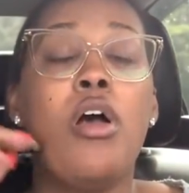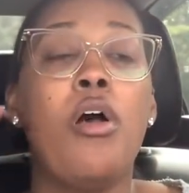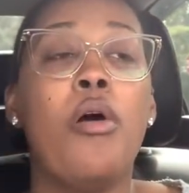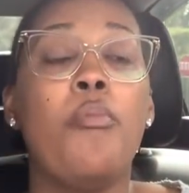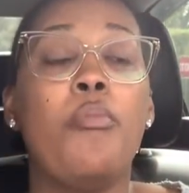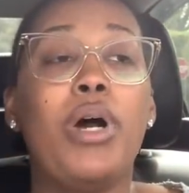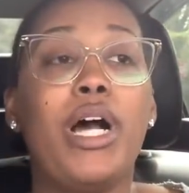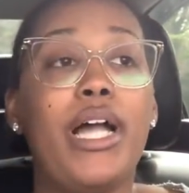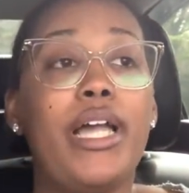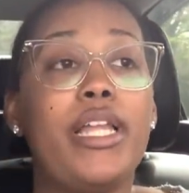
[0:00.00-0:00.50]

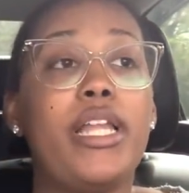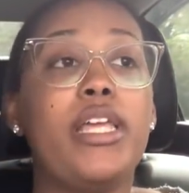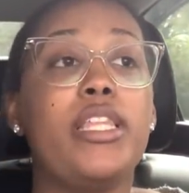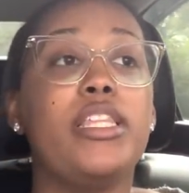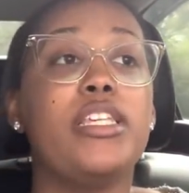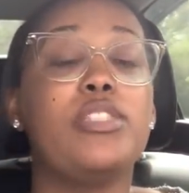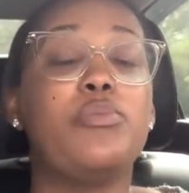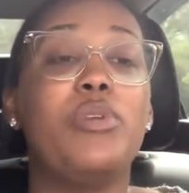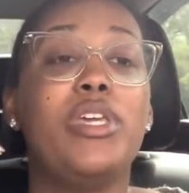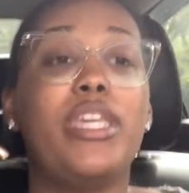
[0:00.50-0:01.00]
but
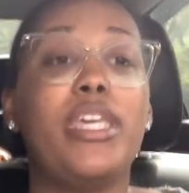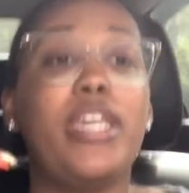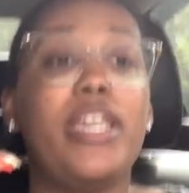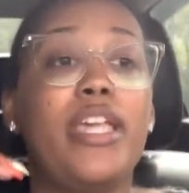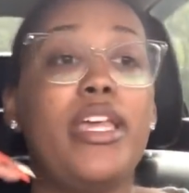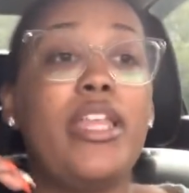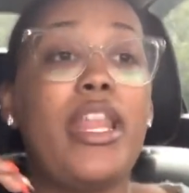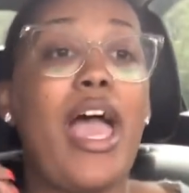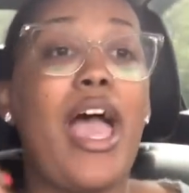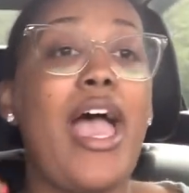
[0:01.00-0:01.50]
this
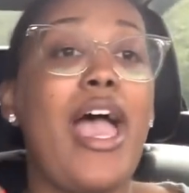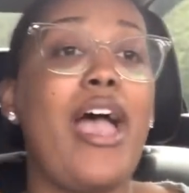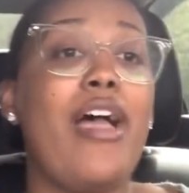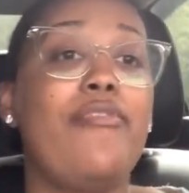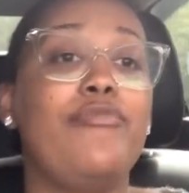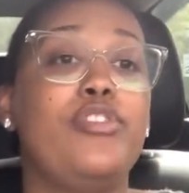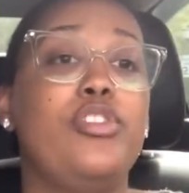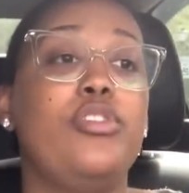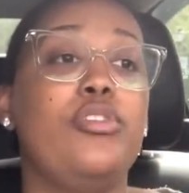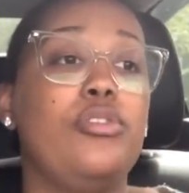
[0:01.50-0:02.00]
weekend I
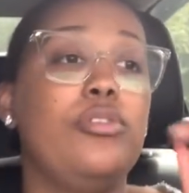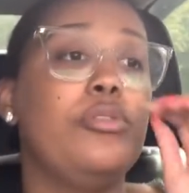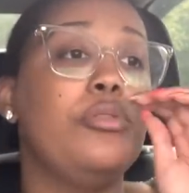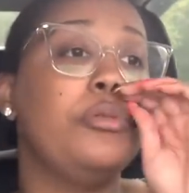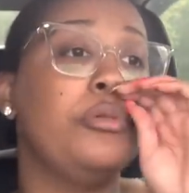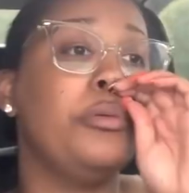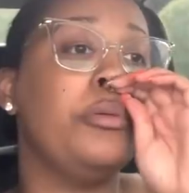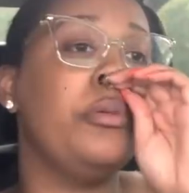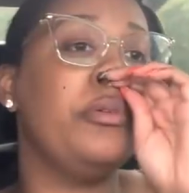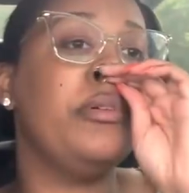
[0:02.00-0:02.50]
have
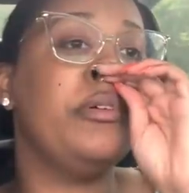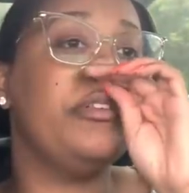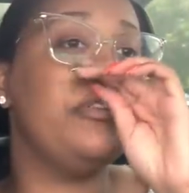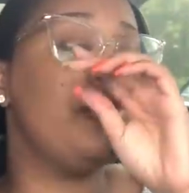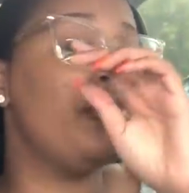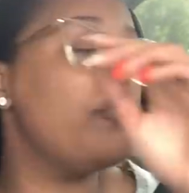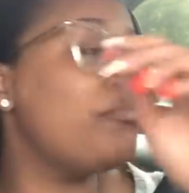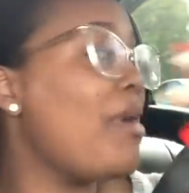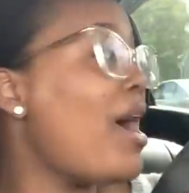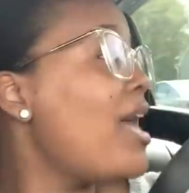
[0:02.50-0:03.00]
to
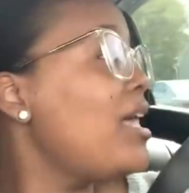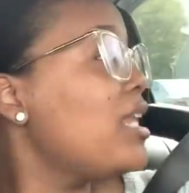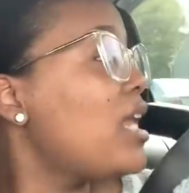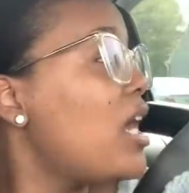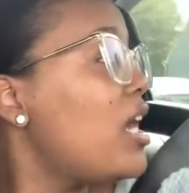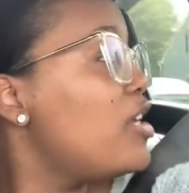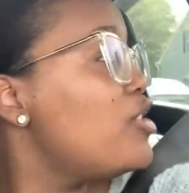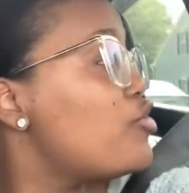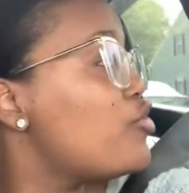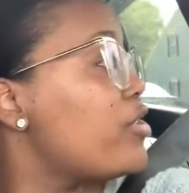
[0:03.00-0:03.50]
do my
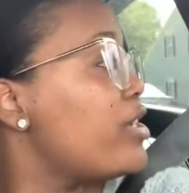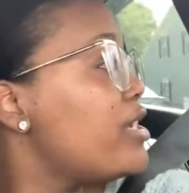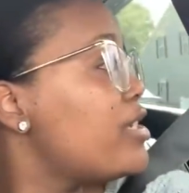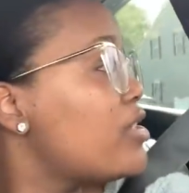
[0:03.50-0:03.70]
laundry,